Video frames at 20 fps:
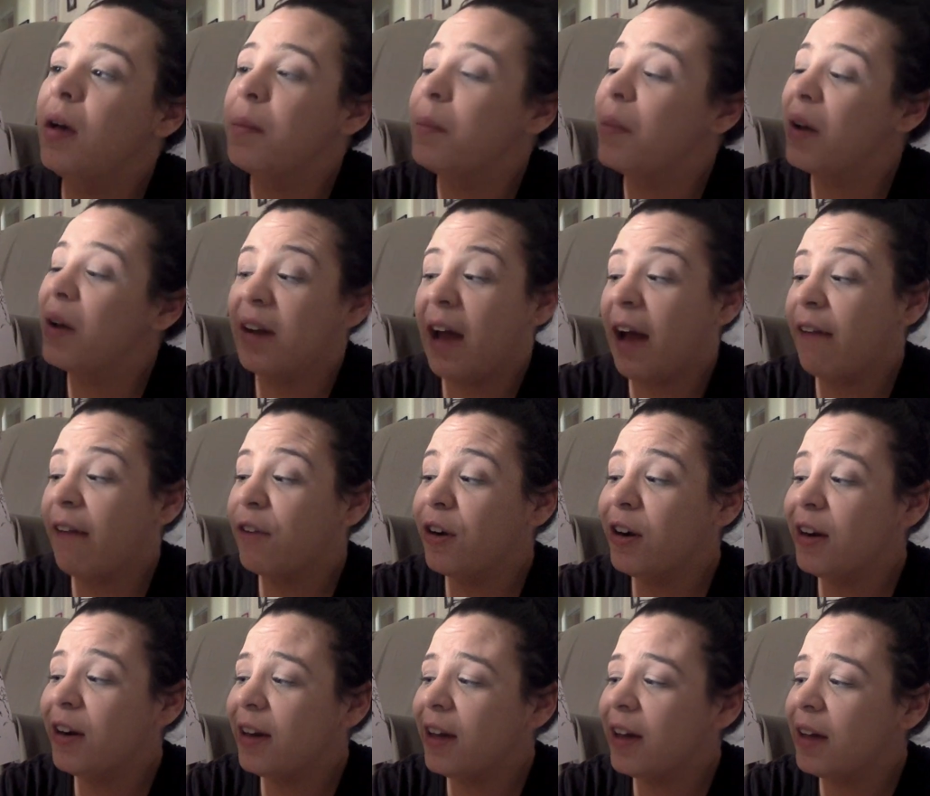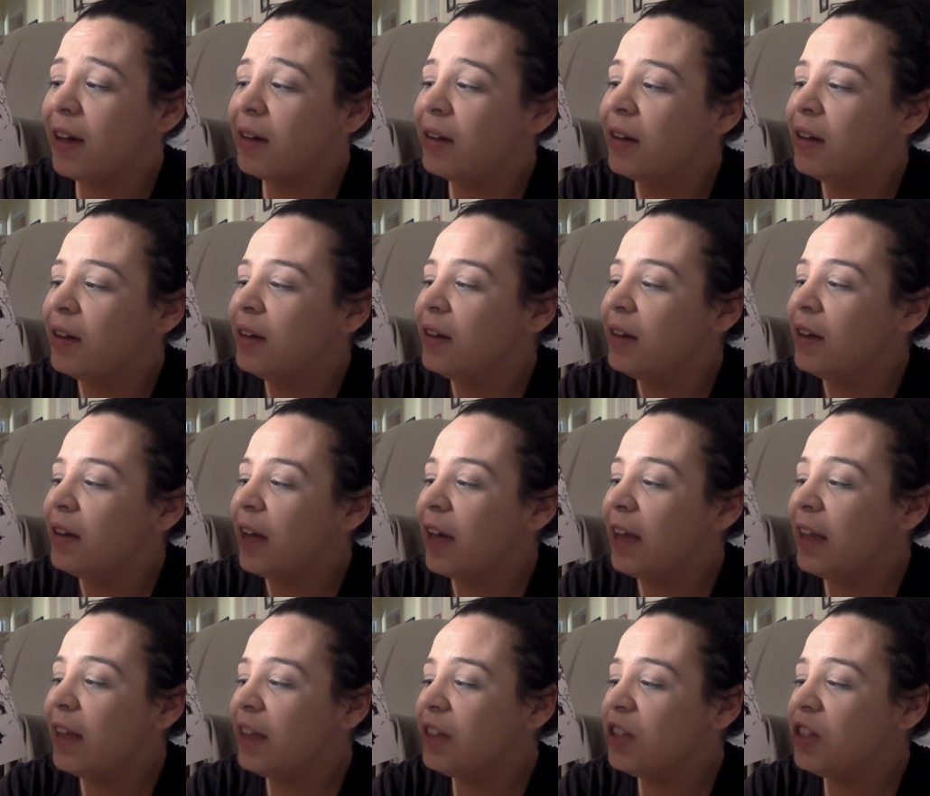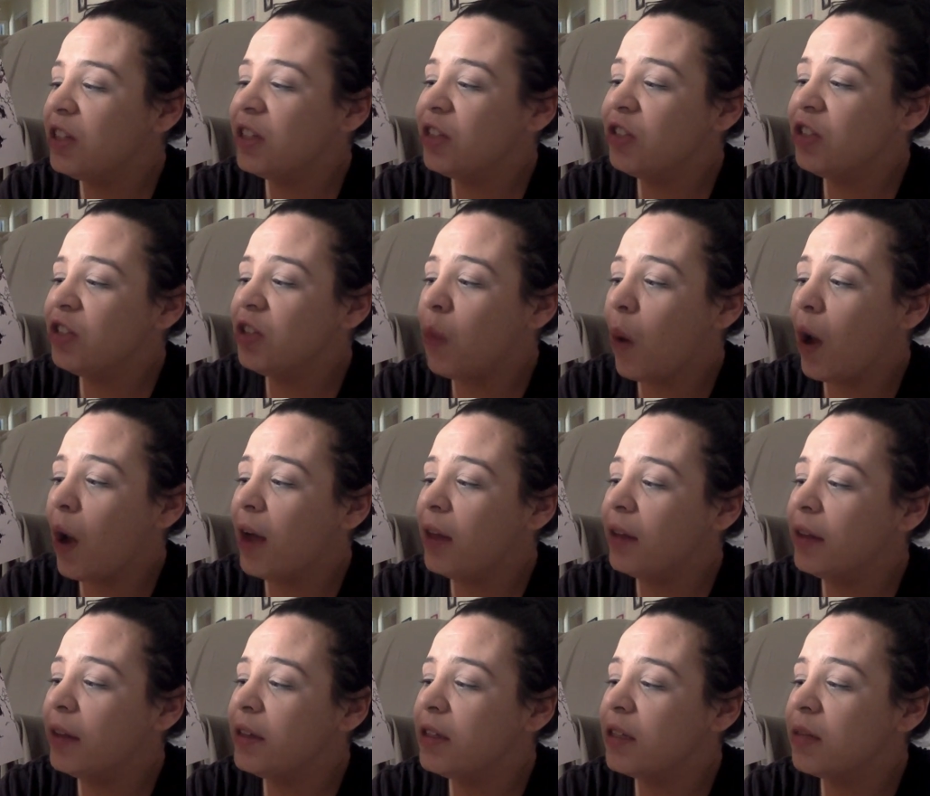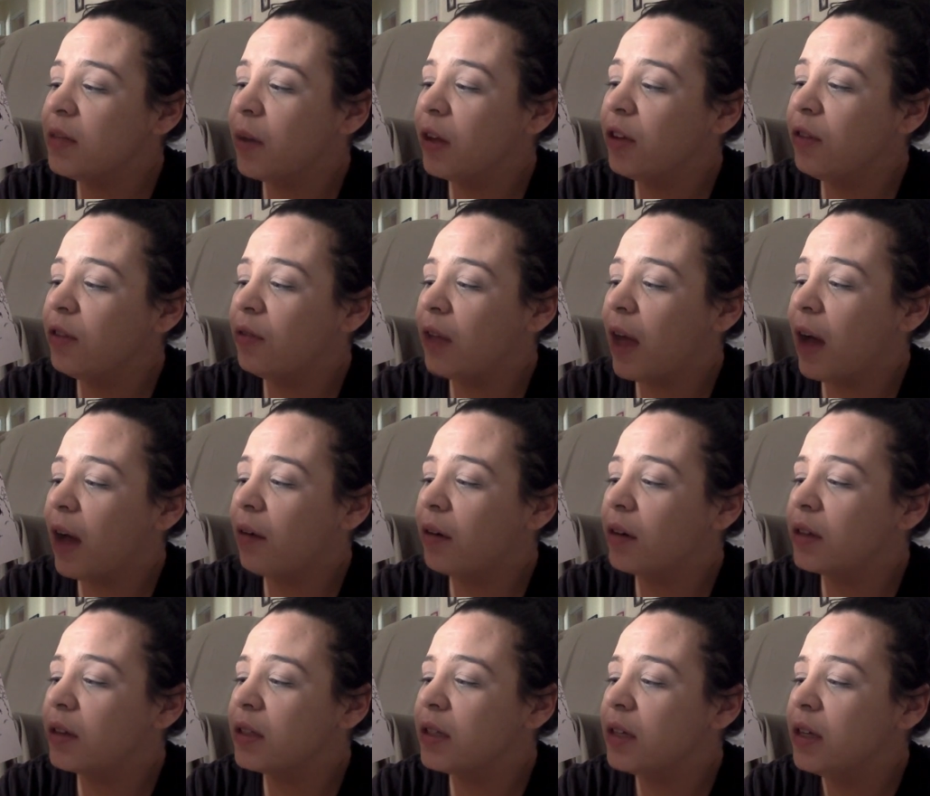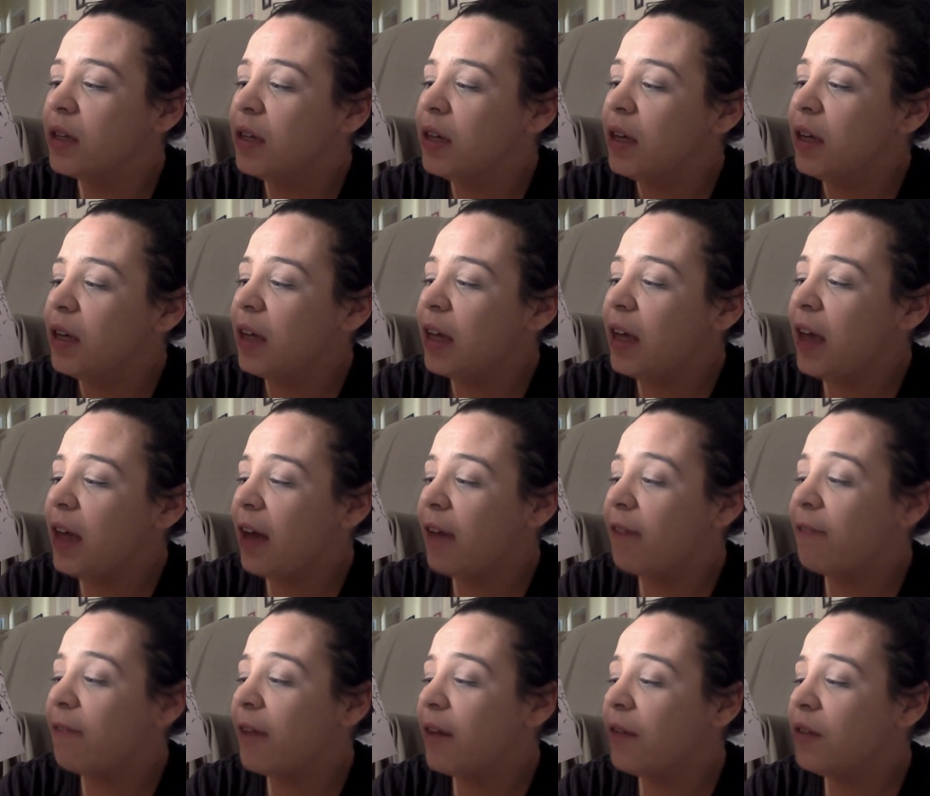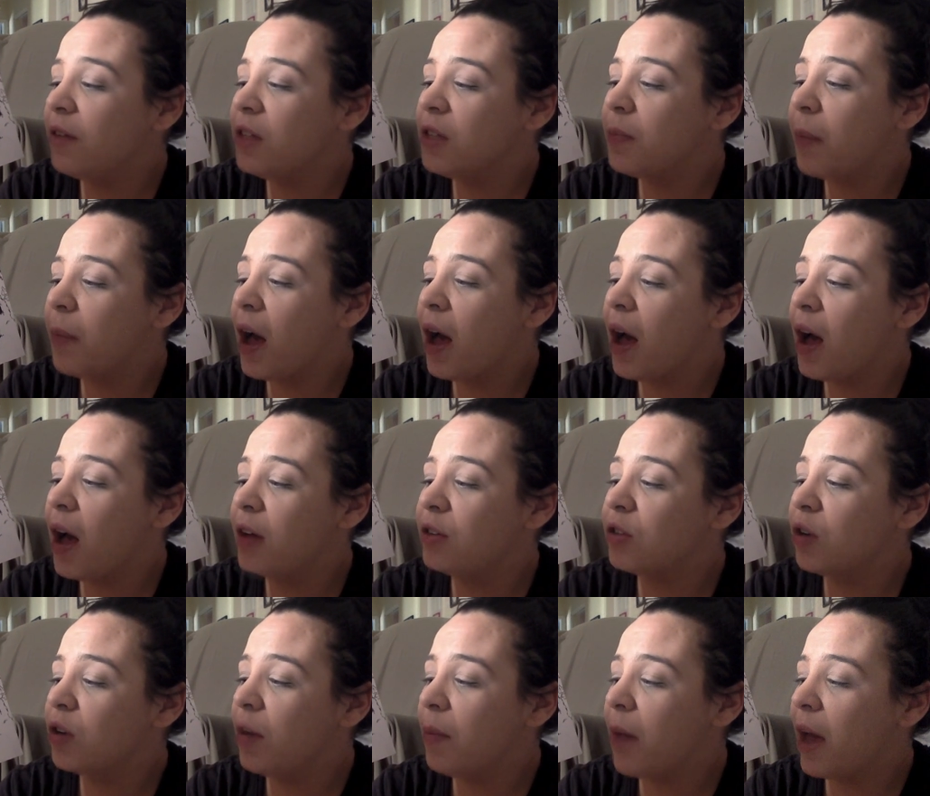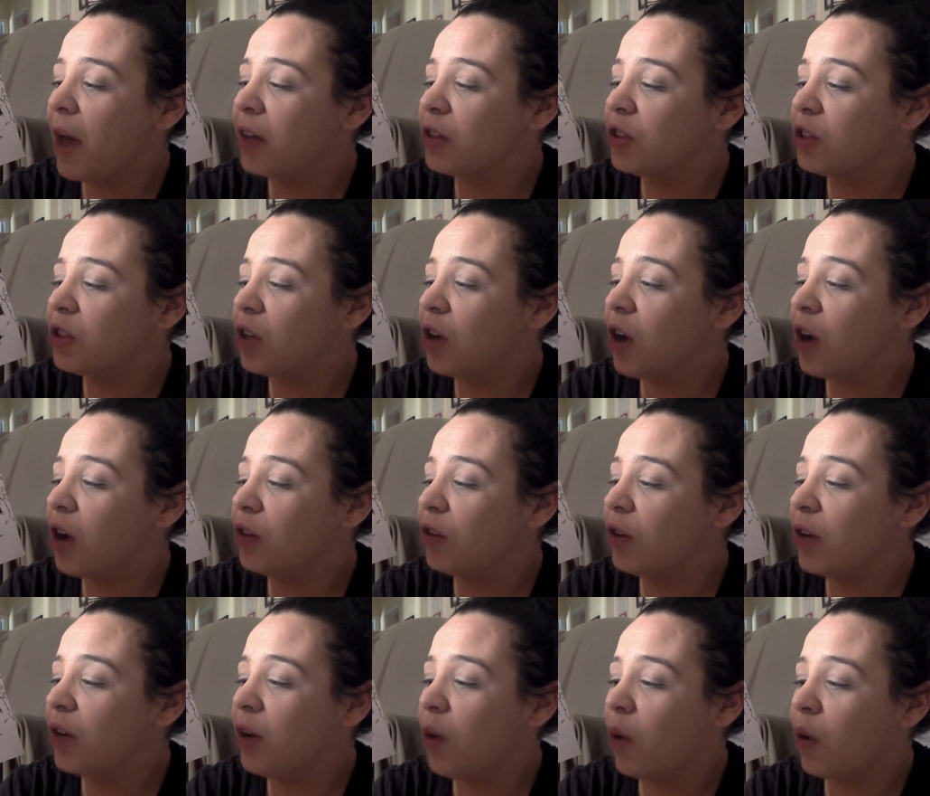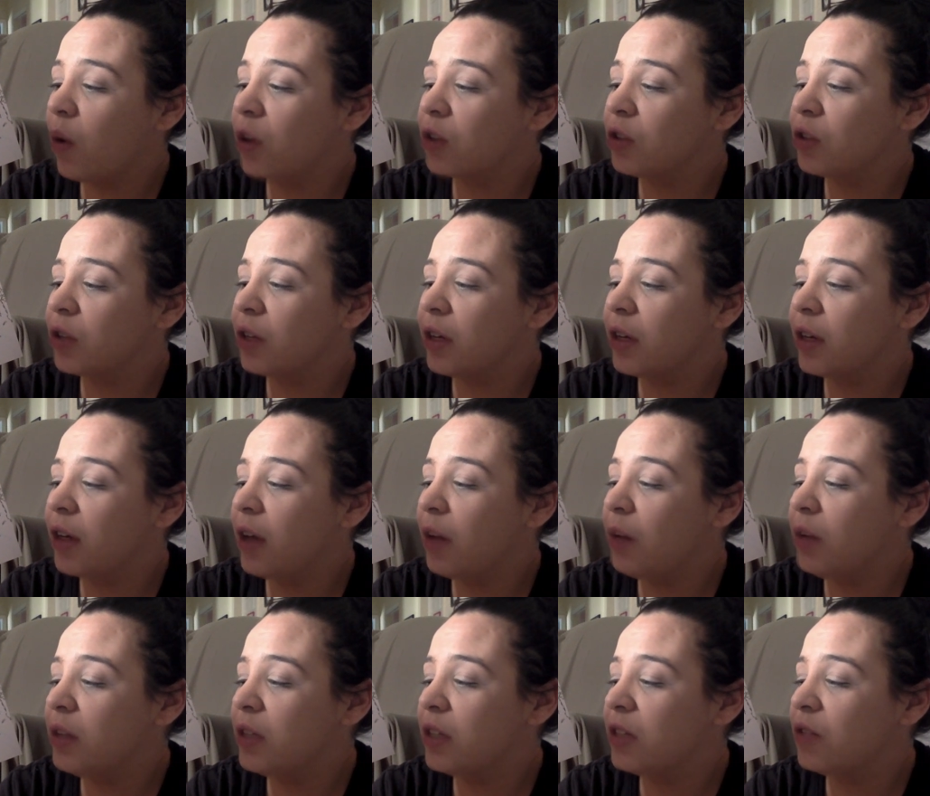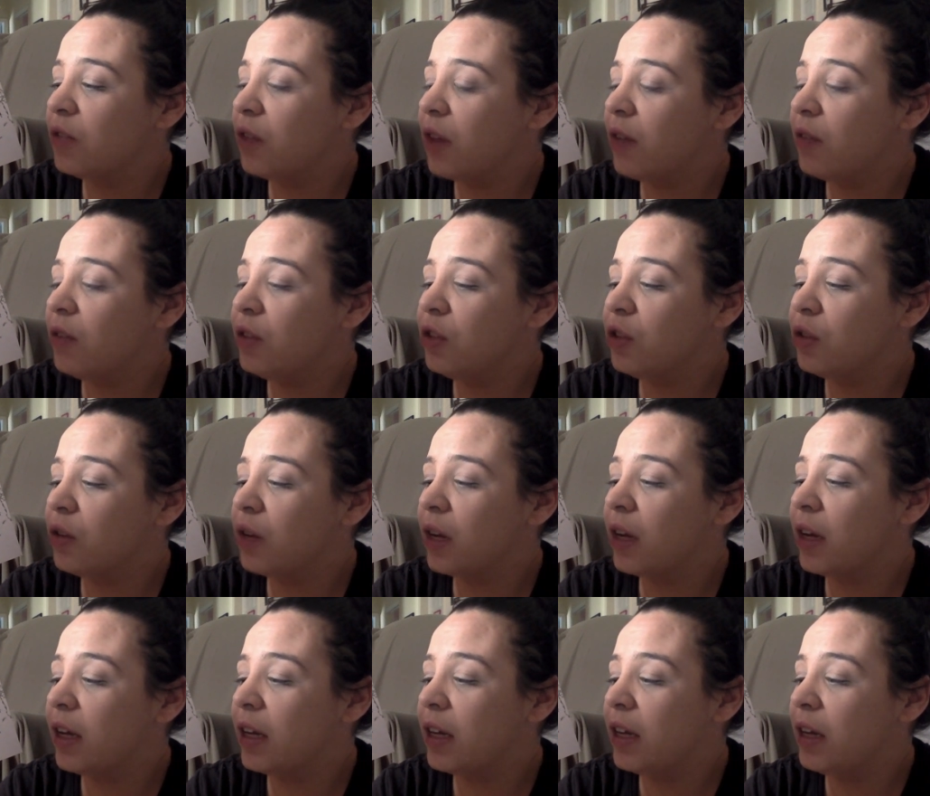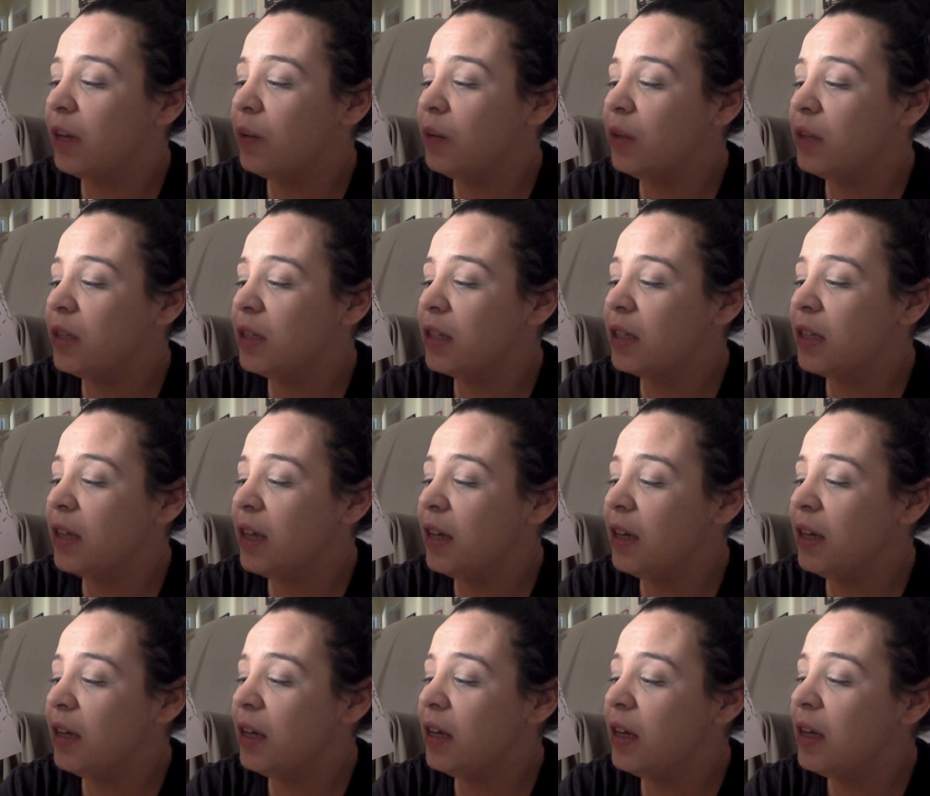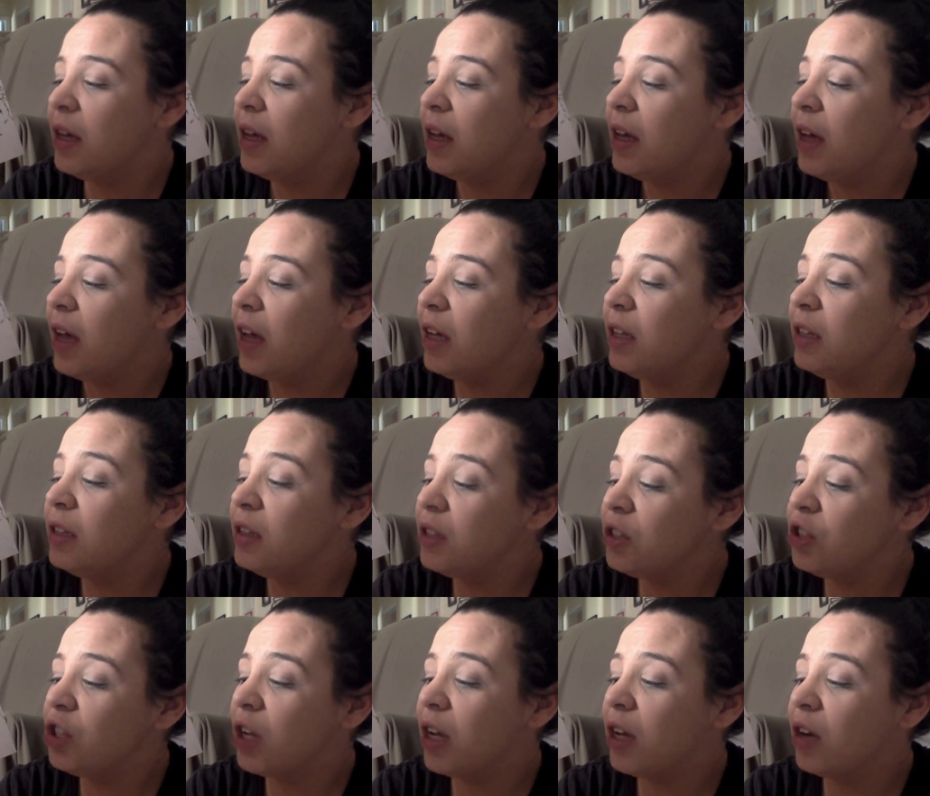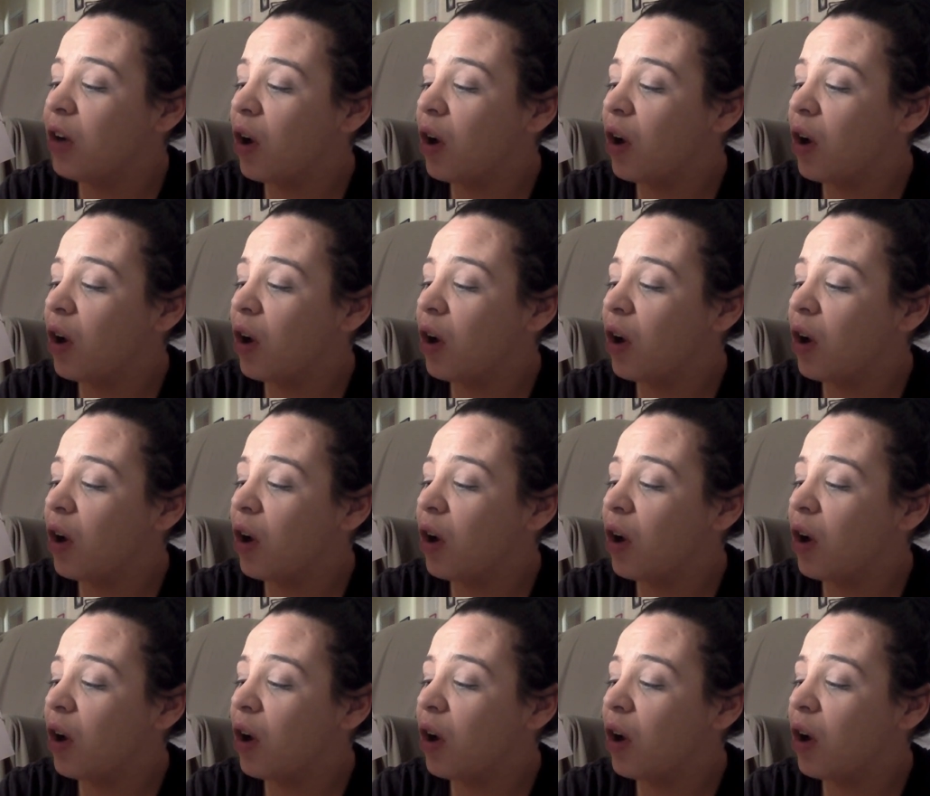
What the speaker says: But not Ferdinand. He liked to sit just quietly and smell the flowers. He had a favorite spot under a pasture under a cork tree. It was his favorite tree, and he would sit in it in the shade